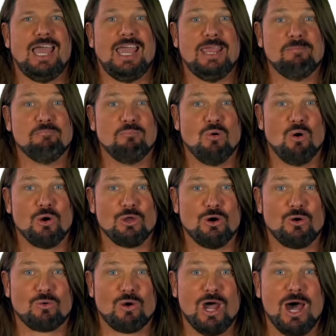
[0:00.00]
A
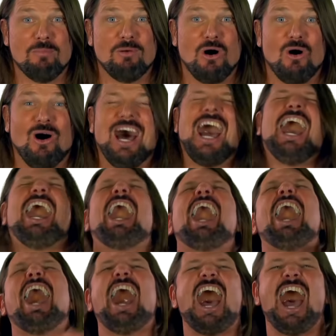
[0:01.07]
boil rumble. Ha
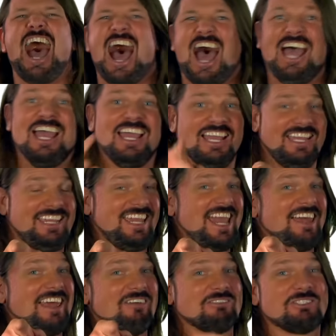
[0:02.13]
ha ha!
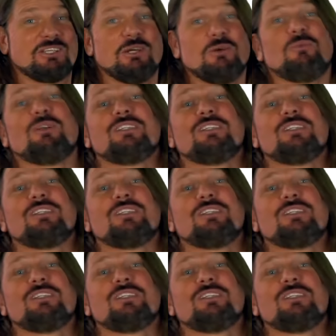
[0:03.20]
Yeah, that was a good